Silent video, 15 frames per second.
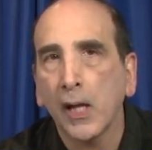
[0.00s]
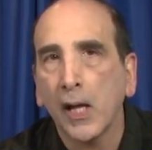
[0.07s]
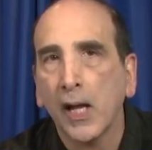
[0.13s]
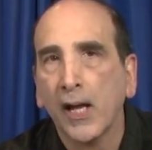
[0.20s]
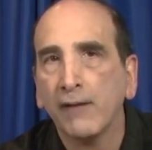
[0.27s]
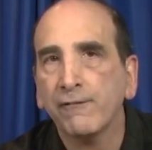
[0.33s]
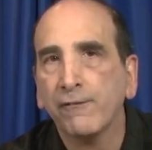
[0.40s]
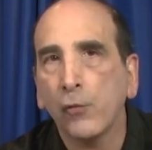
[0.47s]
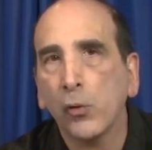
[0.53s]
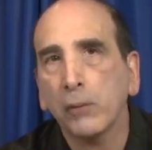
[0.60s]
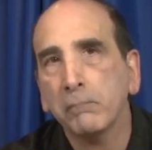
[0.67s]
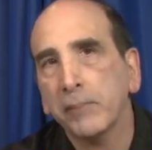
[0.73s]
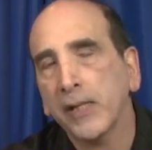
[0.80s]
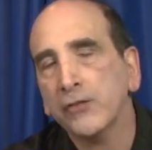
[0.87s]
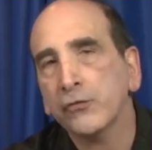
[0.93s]
a form
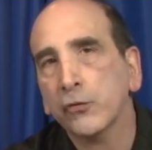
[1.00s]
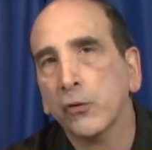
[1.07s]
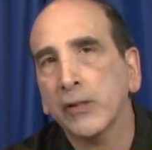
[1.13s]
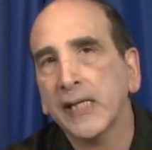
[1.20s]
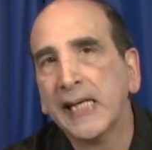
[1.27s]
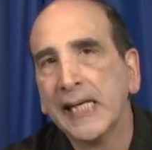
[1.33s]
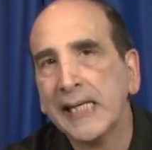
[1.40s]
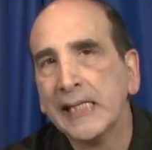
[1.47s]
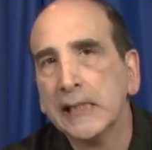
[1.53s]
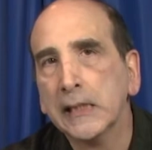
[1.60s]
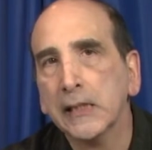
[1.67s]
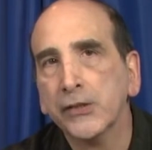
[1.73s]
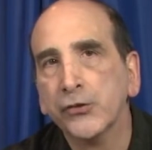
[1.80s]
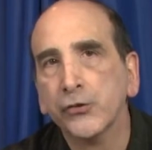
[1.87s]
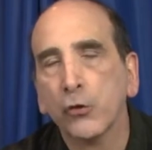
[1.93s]
based on
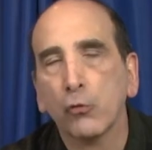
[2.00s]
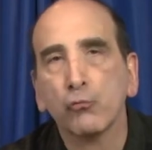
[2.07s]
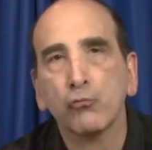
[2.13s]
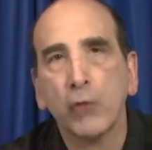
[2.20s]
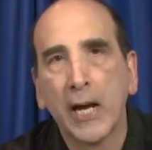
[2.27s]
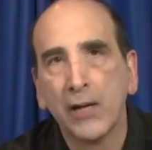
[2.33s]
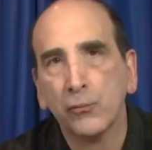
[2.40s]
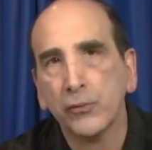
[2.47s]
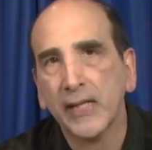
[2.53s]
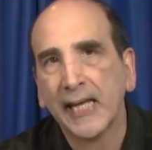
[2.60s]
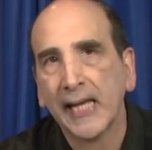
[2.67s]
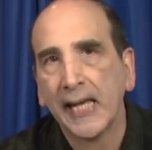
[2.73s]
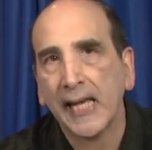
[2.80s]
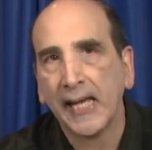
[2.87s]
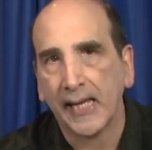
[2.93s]
English
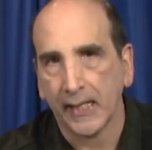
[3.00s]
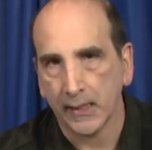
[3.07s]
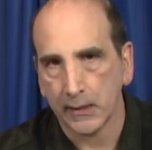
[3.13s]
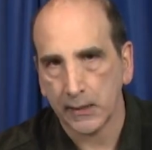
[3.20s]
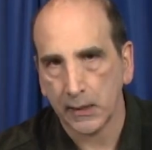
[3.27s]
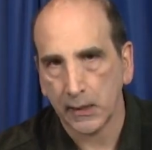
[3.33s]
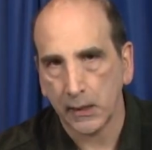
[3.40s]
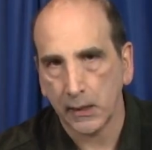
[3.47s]
roundhand.